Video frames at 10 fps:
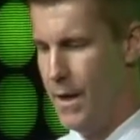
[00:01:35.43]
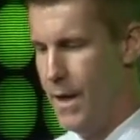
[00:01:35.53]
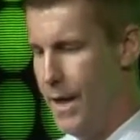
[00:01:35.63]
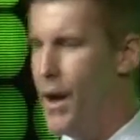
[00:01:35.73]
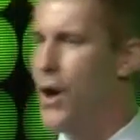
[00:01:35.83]

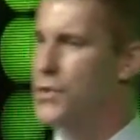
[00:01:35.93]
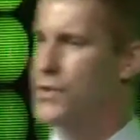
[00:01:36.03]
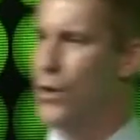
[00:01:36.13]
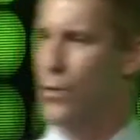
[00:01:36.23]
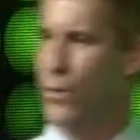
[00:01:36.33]
It
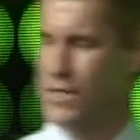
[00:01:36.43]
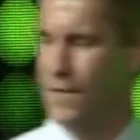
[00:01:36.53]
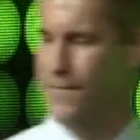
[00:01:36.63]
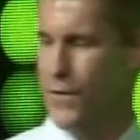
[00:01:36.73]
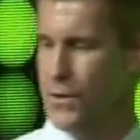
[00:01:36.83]
also was the
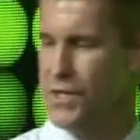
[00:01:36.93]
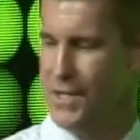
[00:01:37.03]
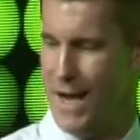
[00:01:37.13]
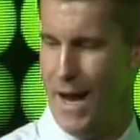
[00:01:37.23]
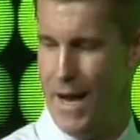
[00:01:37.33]
first
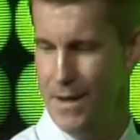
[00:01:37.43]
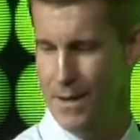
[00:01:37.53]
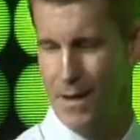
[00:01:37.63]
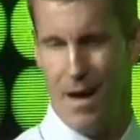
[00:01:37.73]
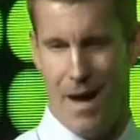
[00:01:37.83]
day
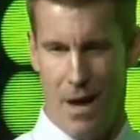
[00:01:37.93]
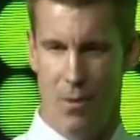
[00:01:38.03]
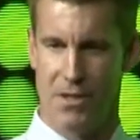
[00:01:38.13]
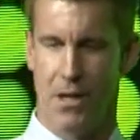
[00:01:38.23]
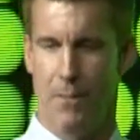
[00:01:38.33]
I
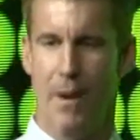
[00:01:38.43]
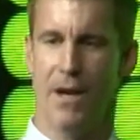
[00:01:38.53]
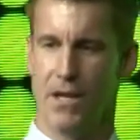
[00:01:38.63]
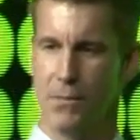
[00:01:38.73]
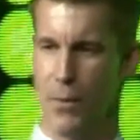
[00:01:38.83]
was a
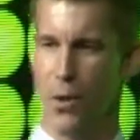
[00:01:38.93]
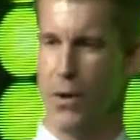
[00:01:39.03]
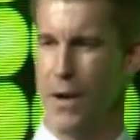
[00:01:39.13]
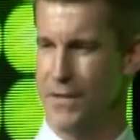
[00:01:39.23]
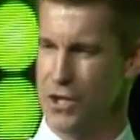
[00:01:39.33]
commodities
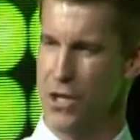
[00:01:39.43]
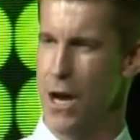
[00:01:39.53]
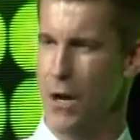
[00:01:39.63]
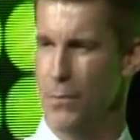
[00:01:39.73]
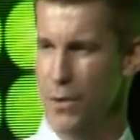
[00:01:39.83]
broker at the
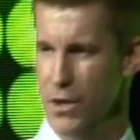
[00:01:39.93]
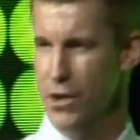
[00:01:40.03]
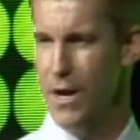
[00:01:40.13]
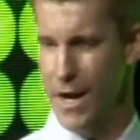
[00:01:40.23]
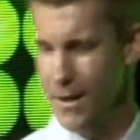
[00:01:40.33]
Chicago Board of
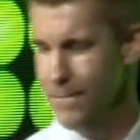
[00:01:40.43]
Trade.